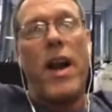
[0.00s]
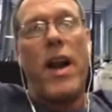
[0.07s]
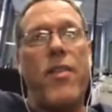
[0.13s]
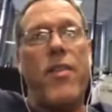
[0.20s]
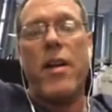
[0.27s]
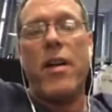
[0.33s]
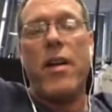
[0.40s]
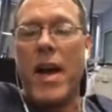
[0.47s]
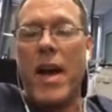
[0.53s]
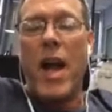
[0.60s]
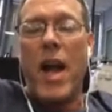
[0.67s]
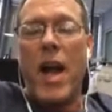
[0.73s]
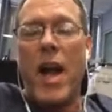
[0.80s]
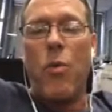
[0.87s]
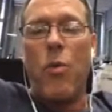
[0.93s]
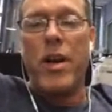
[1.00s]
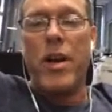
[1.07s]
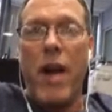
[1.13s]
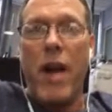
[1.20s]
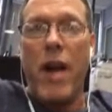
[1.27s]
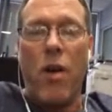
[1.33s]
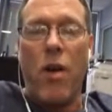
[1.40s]
One, I tell them you
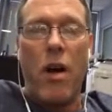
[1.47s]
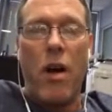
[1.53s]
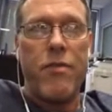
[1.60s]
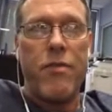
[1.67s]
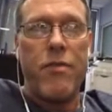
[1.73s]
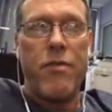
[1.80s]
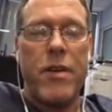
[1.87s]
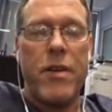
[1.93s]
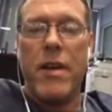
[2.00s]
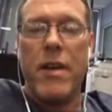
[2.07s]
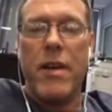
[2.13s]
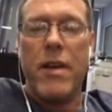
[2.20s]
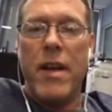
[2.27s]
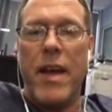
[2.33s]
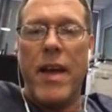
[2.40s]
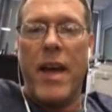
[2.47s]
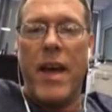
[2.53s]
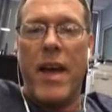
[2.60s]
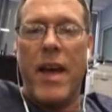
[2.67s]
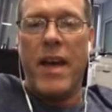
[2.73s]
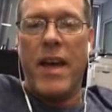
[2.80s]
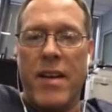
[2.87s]
got to work your ass off,
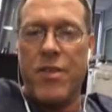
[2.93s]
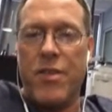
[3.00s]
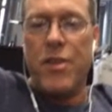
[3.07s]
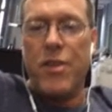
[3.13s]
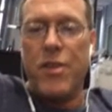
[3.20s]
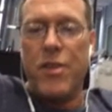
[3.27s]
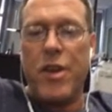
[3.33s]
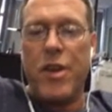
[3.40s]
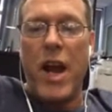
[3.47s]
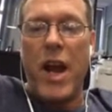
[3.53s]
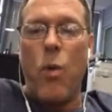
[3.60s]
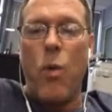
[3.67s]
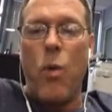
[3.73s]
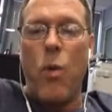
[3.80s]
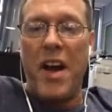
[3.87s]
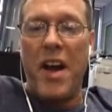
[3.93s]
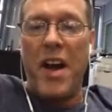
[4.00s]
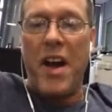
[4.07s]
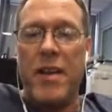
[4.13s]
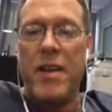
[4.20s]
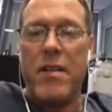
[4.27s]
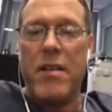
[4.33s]
and you got to
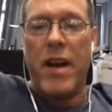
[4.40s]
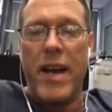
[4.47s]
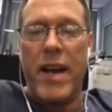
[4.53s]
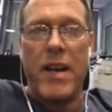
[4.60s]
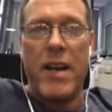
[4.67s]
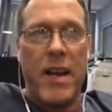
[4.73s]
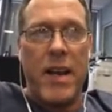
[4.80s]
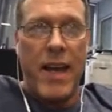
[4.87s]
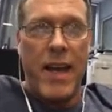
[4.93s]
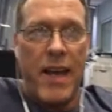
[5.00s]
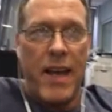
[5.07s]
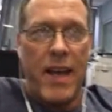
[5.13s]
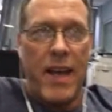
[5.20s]
want it, right?